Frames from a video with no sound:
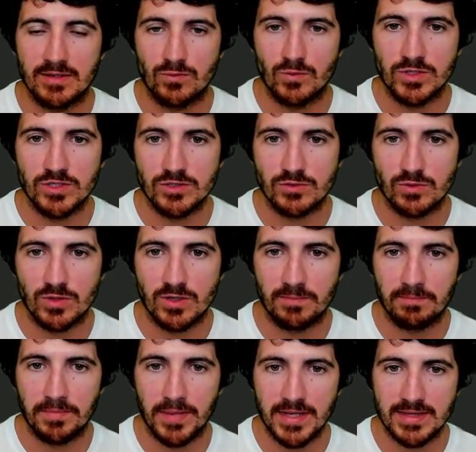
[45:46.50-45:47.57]
We just want
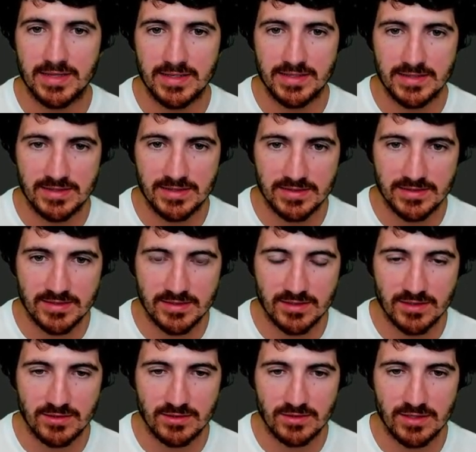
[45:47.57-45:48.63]
to pad the
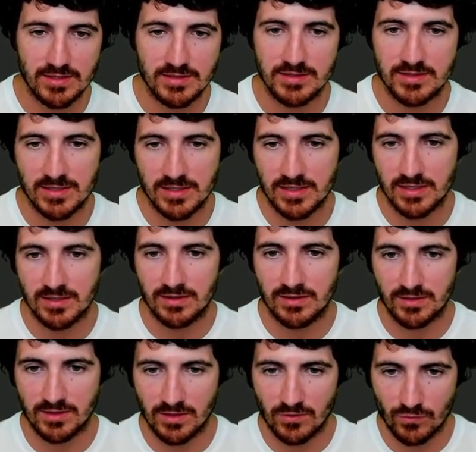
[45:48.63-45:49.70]
start. Let's
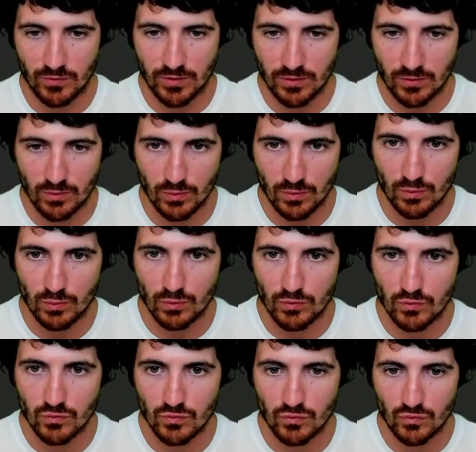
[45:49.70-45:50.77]
see if we
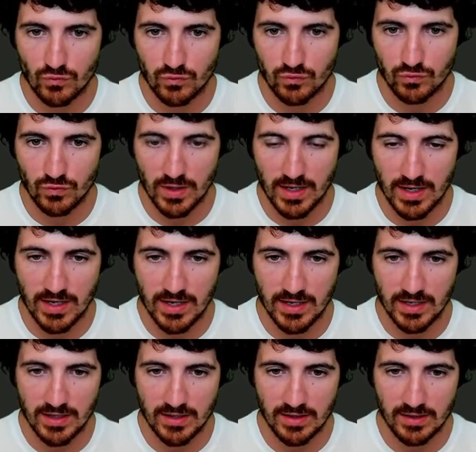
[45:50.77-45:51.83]
do
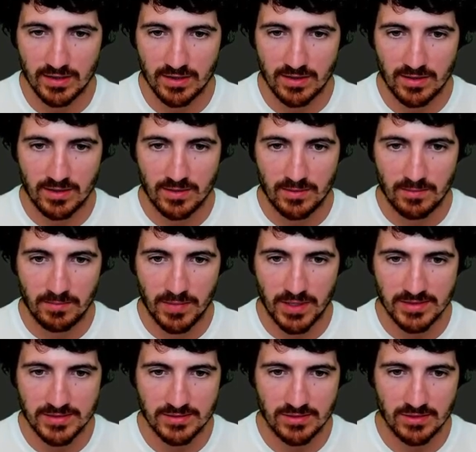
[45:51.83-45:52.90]

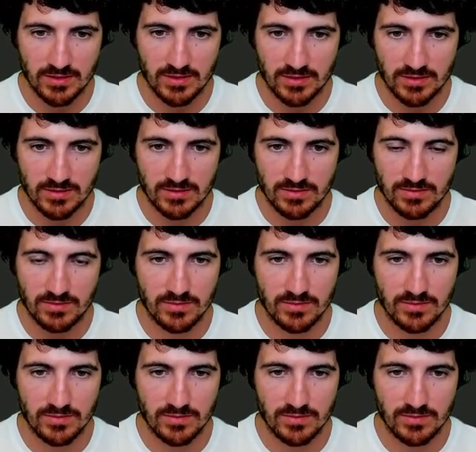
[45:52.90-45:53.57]
pad start